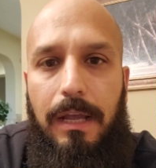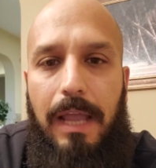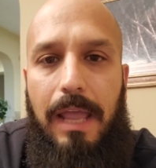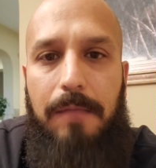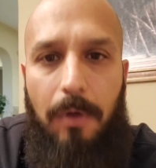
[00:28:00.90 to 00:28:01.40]

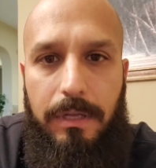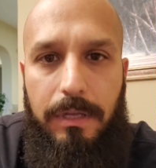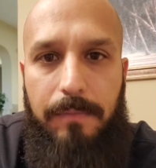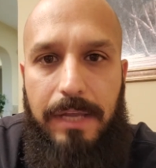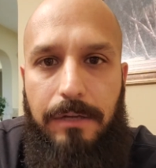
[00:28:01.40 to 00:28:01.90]
and
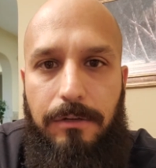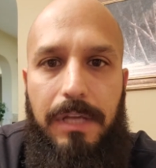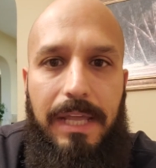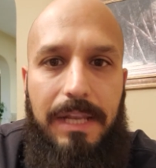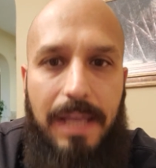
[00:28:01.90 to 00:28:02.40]
market
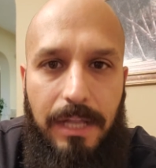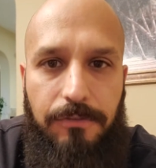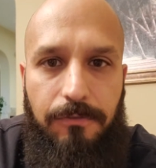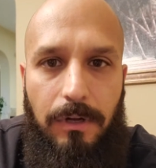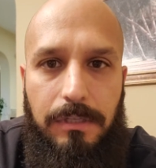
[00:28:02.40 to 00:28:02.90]
makers and hedge
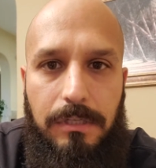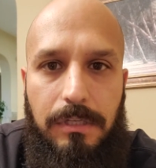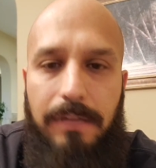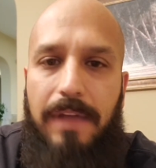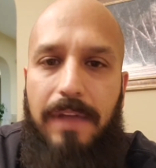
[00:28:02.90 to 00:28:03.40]
funds
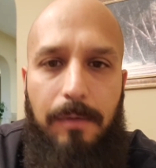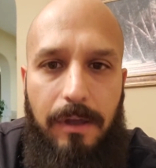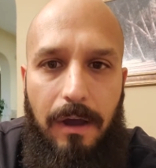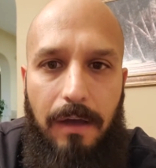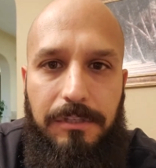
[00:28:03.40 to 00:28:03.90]
and family
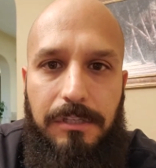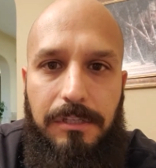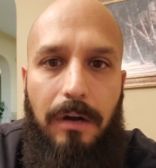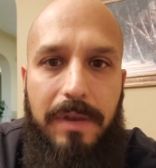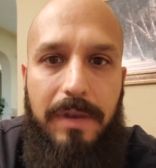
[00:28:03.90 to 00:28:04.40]
offices
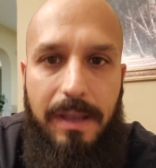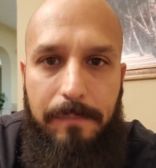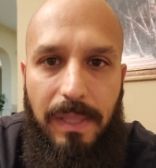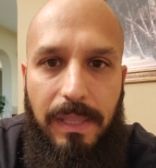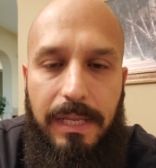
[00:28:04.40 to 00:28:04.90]
are
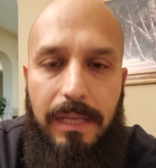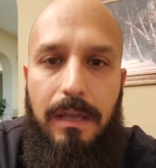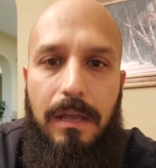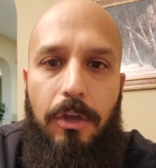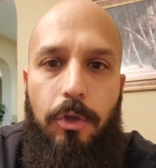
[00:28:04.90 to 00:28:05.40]

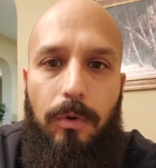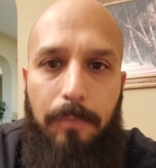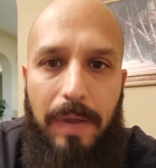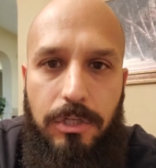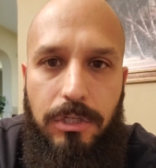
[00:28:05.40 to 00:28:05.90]
manipulating your
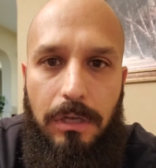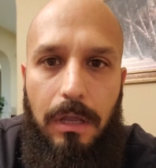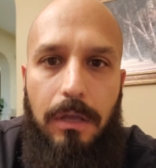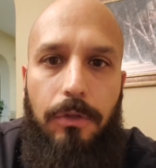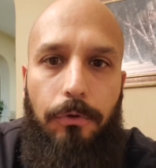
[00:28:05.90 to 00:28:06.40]
pension,
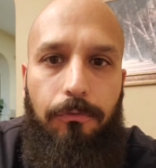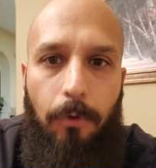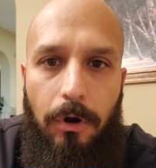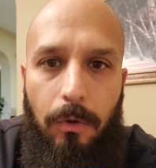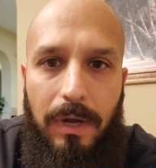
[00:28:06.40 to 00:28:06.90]
your
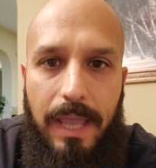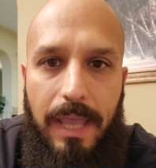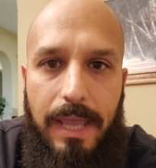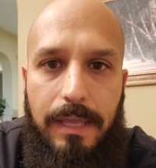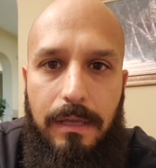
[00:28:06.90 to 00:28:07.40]

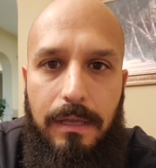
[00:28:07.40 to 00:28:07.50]
401k,